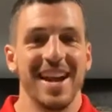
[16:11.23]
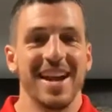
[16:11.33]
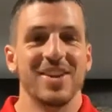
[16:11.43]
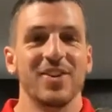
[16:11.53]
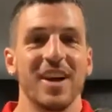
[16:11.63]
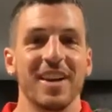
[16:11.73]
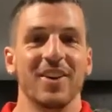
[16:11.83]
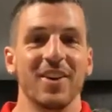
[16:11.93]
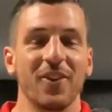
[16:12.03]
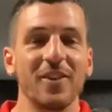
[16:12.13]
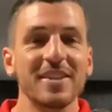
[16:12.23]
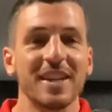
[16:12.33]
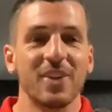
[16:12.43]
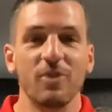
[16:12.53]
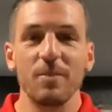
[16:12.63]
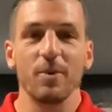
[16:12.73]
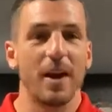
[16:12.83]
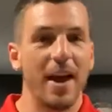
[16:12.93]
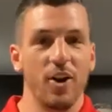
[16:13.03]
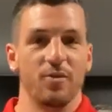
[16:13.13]
No one's gonna rip
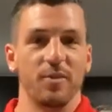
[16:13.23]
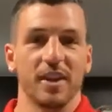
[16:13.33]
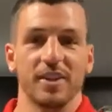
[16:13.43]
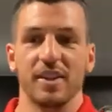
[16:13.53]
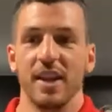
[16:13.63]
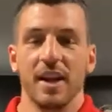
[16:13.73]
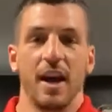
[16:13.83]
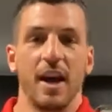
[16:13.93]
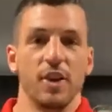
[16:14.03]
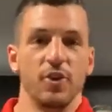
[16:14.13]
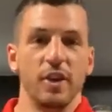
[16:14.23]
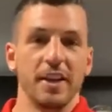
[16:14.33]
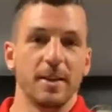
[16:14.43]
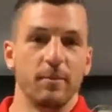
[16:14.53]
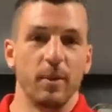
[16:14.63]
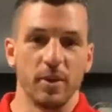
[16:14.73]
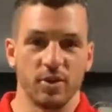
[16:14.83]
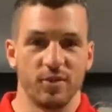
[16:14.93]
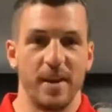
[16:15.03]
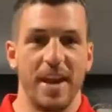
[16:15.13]
your head off because you didn't eat the
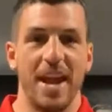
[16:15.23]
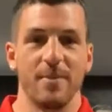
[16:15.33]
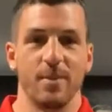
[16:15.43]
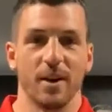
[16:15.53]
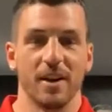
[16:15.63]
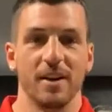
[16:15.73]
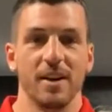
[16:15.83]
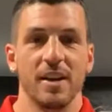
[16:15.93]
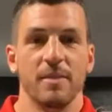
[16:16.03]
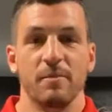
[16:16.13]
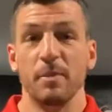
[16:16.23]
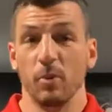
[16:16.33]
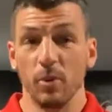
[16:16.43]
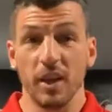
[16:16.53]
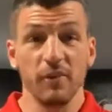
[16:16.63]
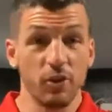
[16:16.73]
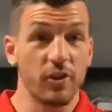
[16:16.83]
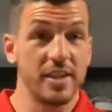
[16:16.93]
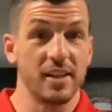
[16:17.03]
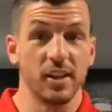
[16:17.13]
buns off my hamburger. People will give you
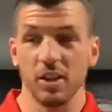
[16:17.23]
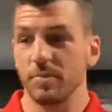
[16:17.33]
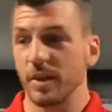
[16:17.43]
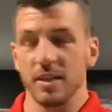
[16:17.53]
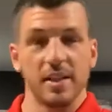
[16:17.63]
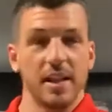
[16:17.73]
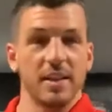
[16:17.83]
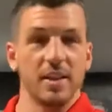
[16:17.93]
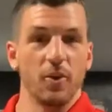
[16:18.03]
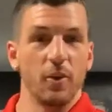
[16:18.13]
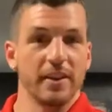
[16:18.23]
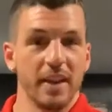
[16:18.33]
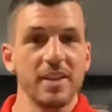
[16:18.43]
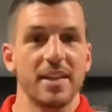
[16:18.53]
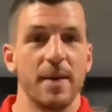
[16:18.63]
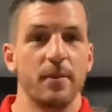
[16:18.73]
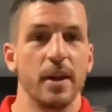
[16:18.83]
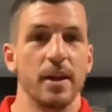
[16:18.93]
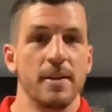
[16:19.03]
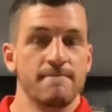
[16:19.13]
crazy looks because that no one does that,
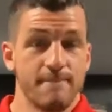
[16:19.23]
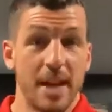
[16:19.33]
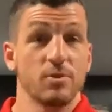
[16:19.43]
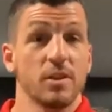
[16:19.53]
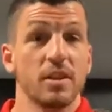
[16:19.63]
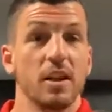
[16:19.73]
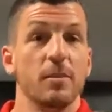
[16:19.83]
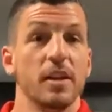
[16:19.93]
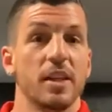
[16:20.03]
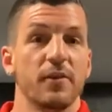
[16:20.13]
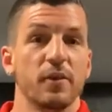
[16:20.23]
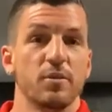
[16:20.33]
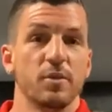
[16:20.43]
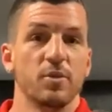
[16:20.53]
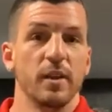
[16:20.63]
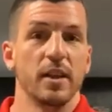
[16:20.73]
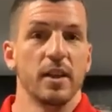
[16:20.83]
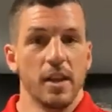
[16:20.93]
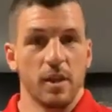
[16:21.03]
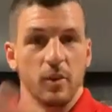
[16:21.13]
but that's what's gonna be the difference
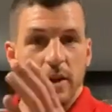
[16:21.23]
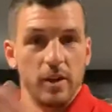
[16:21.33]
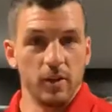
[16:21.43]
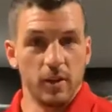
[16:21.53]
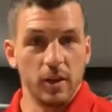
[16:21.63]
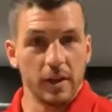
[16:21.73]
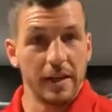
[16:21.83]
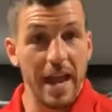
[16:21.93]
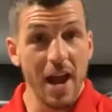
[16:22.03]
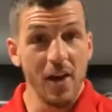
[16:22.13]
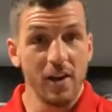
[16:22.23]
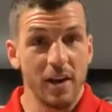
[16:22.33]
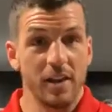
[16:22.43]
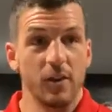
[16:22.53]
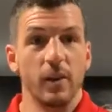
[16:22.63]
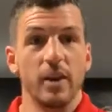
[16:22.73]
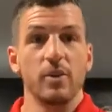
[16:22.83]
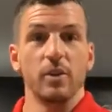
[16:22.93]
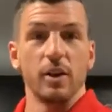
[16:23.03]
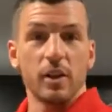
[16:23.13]
between the way you look now and the way
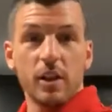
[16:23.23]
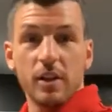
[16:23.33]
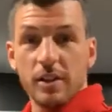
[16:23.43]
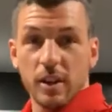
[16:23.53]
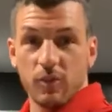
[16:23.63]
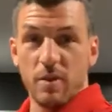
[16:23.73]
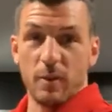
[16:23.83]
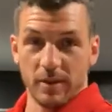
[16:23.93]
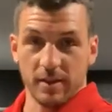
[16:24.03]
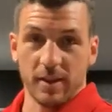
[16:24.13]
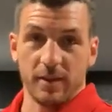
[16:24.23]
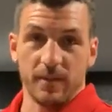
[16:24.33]
you looked 3 months ago,